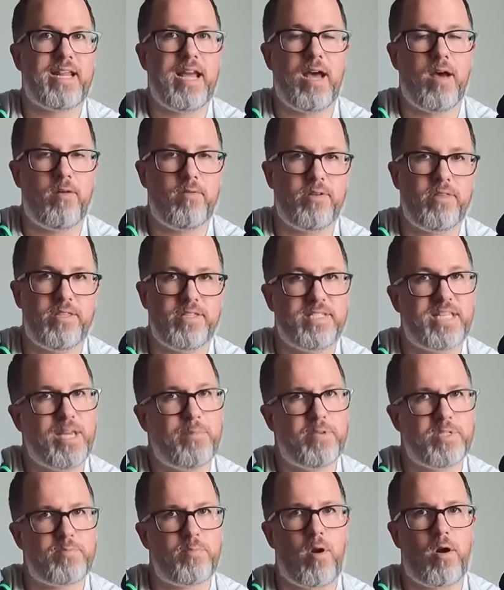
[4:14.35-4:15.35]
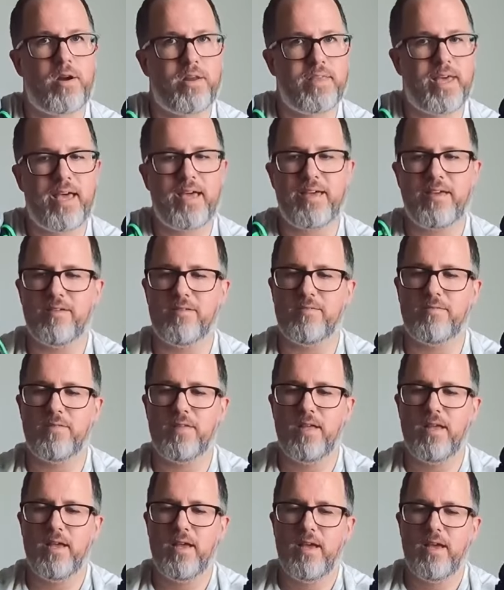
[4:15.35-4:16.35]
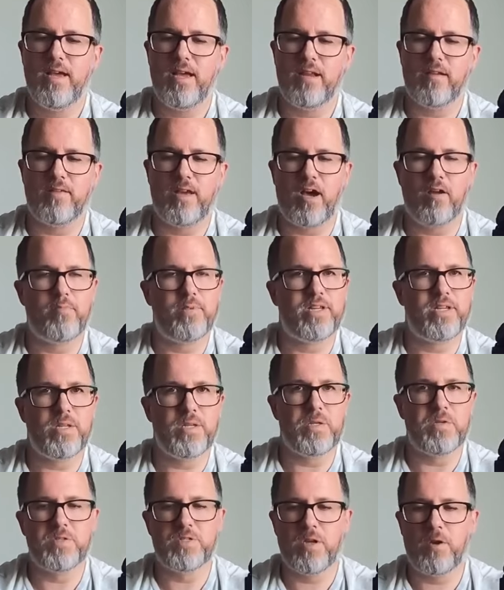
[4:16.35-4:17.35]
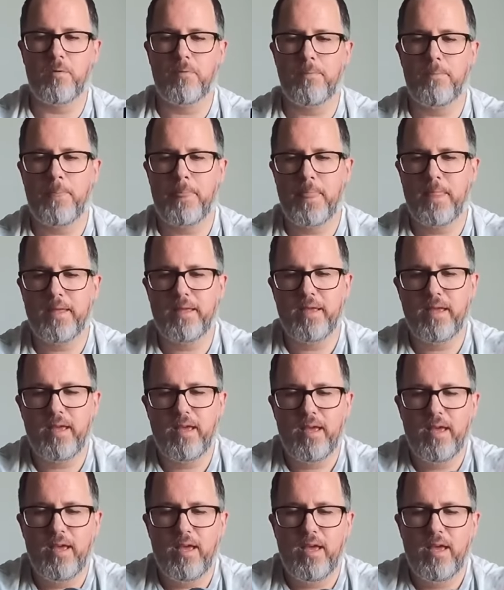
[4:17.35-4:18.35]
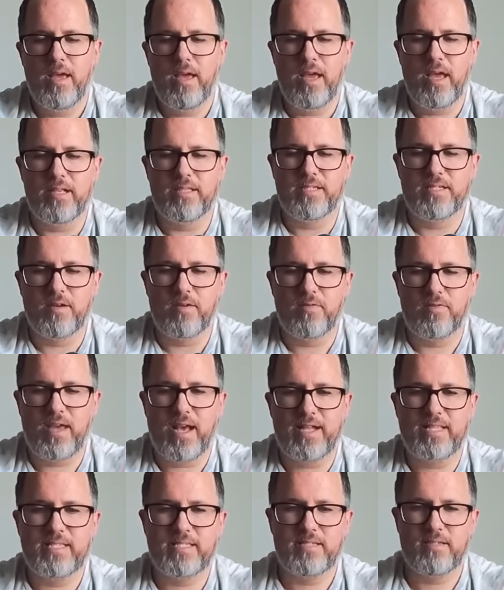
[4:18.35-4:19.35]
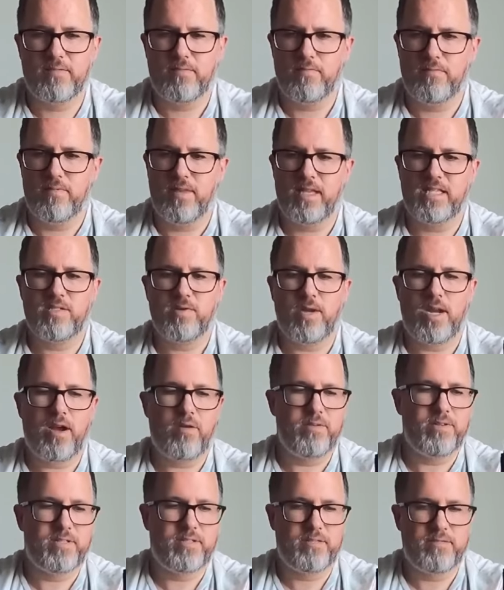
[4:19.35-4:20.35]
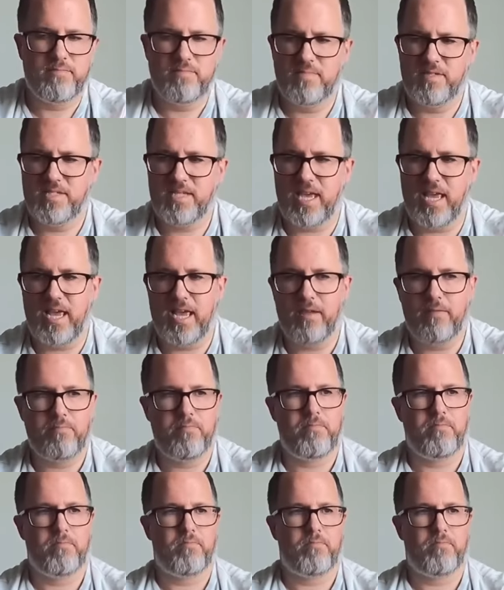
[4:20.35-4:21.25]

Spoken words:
down the steepest part of that hill. It allowed me to do so. And so that's what I would say